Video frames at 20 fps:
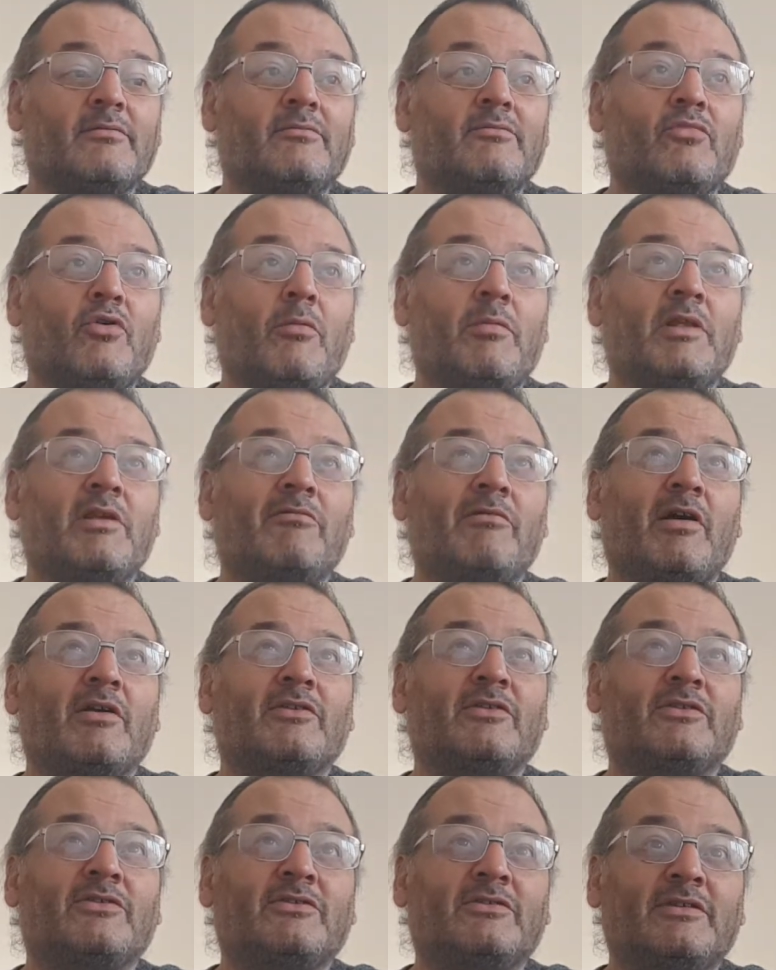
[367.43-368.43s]
probably around
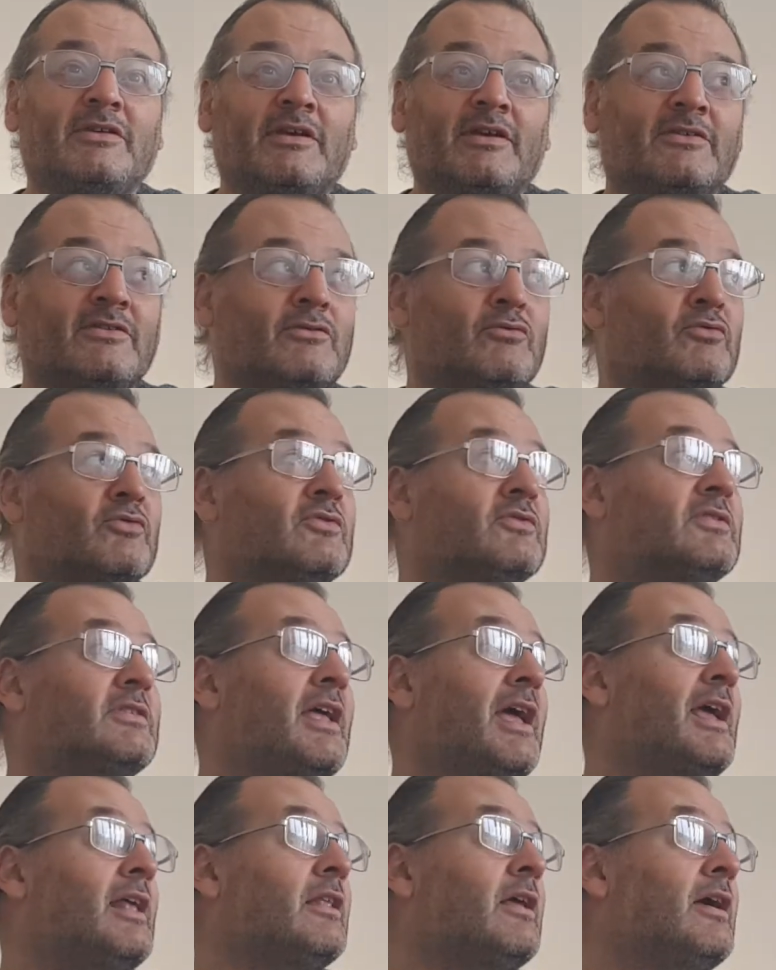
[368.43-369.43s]
6. It was
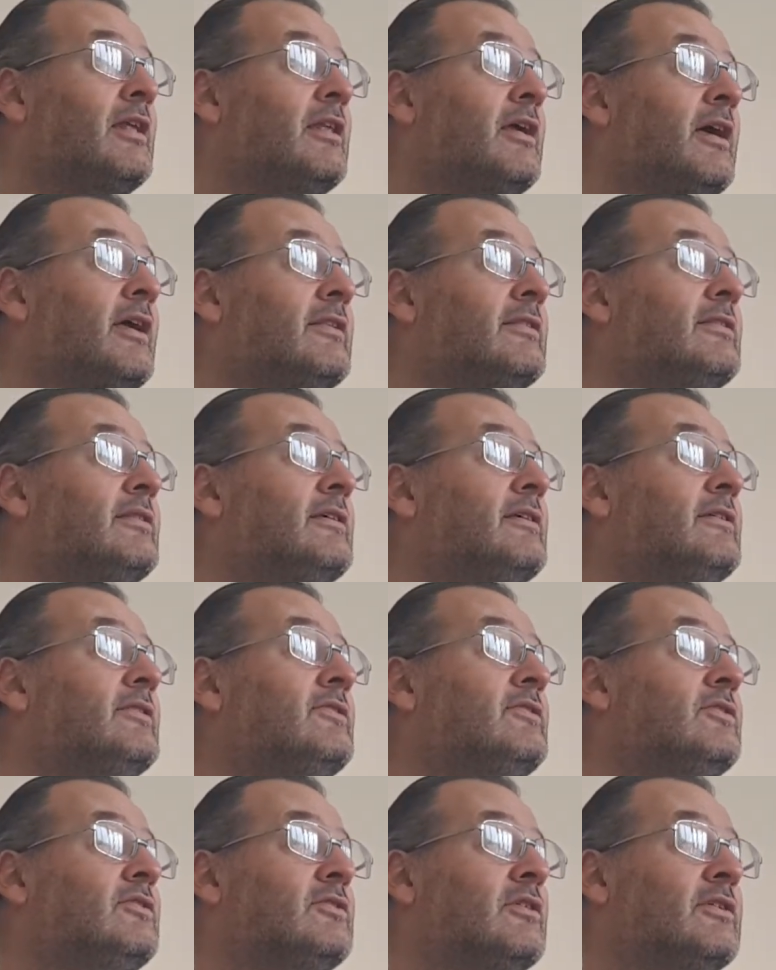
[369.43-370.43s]
daylight like
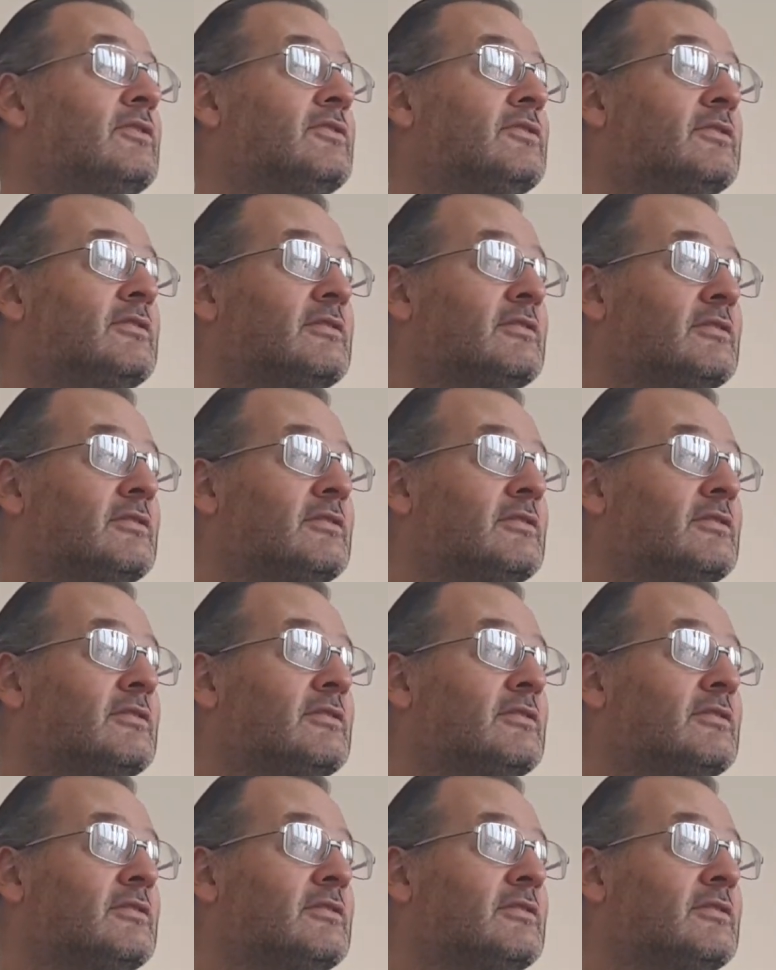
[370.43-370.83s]
this, you know, it's